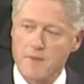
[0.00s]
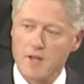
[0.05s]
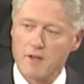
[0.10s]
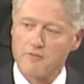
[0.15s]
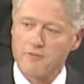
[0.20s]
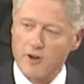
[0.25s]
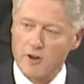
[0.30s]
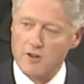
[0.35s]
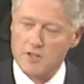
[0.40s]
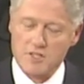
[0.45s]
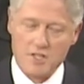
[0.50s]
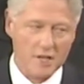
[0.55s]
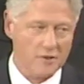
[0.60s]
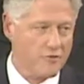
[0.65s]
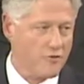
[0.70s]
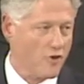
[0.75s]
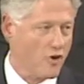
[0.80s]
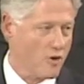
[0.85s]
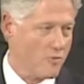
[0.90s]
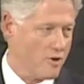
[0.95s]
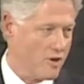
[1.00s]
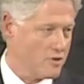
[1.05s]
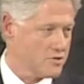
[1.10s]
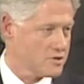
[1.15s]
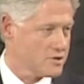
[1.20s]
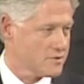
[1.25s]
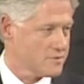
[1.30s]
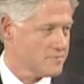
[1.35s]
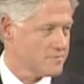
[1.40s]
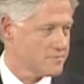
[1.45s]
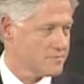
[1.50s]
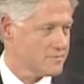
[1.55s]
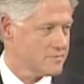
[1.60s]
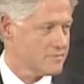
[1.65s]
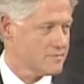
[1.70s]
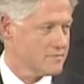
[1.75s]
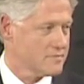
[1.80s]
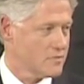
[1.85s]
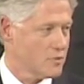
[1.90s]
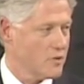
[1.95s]
First and foremost,
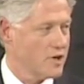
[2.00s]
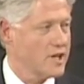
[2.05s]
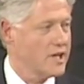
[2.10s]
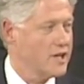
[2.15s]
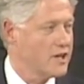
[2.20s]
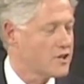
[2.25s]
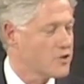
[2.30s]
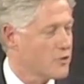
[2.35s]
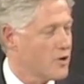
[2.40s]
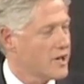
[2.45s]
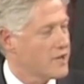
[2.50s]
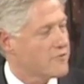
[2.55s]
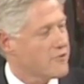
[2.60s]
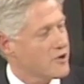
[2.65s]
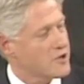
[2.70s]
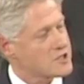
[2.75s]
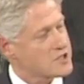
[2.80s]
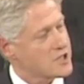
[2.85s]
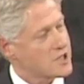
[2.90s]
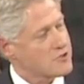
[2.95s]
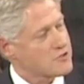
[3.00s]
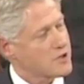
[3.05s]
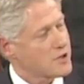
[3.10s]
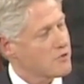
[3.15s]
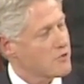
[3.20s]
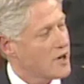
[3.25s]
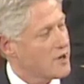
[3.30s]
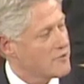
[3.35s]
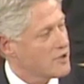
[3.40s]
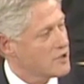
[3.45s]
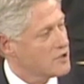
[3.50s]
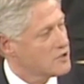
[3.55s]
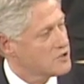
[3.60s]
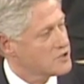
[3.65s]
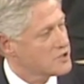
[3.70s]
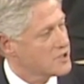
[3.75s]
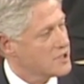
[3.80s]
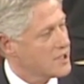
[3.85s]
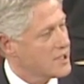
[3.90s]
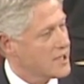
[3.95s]
we need a 21st century
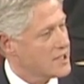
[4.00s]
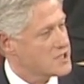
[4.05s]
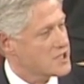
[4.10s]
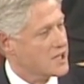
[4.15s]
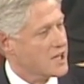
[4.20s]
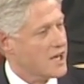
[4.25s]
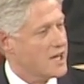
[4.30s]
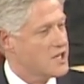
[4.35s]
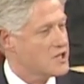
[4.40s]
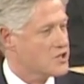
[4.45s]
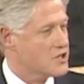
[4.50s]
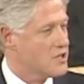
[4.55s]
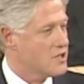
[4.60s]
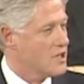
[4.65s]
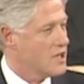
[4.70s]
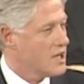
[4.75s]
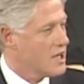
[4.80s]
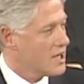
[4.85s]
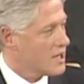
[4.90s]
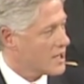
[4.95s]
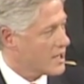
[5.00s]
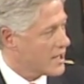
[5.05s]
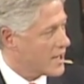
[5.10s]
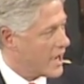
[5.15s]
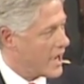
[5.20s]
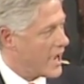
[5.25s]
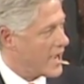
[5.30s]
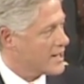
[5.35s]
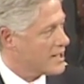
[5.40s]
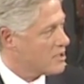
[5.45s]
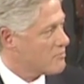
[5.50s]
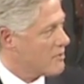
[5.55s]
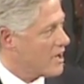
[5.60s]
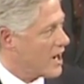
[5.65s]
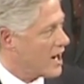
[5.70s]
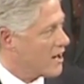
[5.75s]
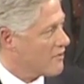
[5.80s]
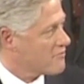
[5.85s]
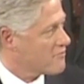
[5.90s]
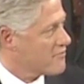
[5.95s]
revolution in education guided by
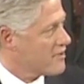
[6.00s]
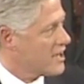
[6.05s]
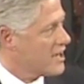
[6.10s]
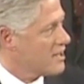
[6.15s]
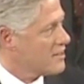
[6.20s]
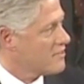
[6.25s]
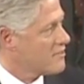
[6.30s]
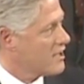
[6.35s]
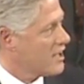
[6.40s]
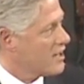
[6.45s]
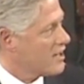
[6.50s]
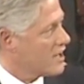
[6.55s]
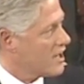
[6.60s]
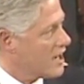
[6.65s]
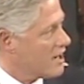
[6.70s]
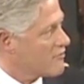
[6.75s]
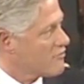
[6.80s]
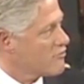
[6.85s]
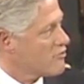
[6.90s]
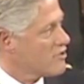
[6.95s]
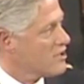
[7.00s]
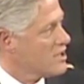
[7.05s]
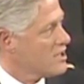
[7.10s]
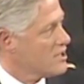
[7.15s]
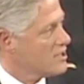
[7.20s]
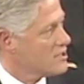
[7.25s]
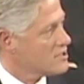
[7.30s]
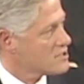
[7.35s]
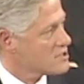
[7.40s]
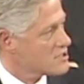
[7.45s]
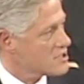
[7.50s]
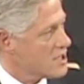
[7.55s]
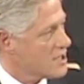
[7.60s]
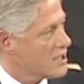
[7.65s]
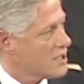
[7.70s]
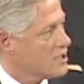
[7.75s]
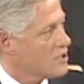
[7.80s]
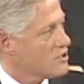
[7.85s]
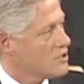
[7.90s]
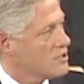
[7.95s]
our faith that every
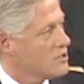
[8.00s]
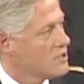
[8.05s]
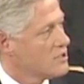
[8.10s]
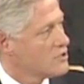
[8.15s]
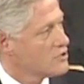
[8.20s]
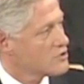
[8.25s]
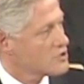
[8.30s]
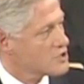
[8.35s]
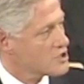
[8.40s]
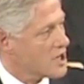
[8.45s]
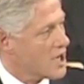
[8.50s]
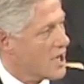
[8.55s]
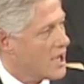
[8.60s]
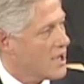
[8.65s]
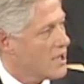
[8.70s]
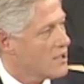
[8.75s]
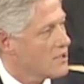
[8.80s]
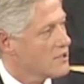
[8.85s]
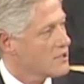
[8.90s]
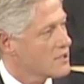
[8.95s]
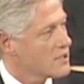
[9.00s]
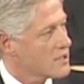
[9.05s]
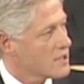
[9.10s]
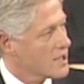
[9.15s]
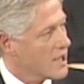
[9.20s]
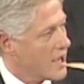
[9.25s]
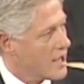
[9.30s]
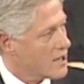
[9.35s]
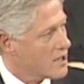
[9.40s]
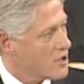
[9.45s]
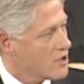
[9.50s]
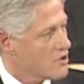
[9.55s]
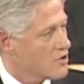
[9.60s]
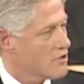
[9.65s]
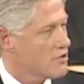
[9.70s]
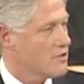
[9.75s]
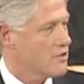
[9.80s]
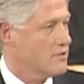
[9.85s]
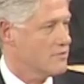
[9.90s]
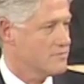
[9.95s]
single child can
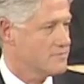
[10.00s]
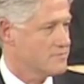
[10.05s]
learn.